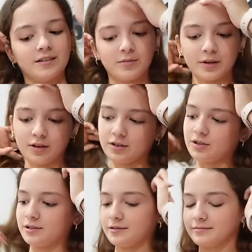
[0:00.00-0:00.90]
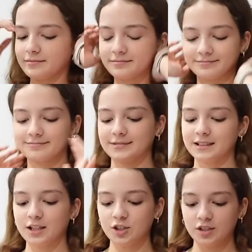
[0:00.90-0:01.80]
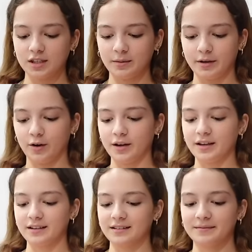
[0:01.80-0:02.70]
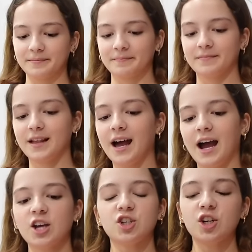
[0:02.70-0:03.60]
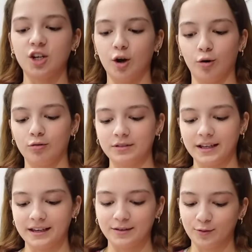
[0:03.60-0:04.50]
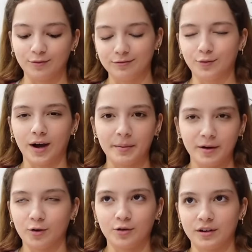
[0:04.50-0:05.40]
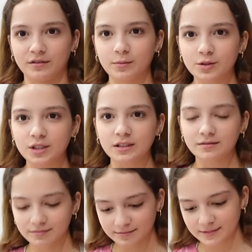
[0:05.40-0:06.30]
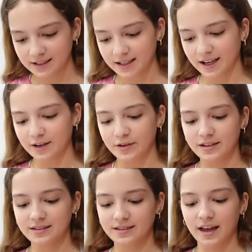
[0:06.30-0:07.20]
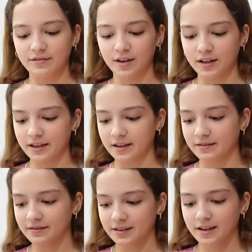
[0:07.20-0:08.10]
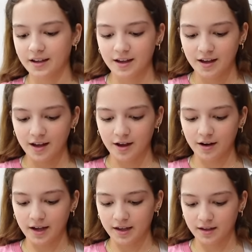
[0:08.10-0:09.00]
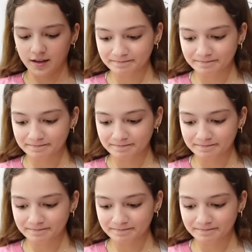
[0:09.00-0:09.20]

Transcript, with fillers: Oh my gosh. Let's just keep going. I should have known, like, why am I ordering from Shein? Anyways, I felt like it. Okay.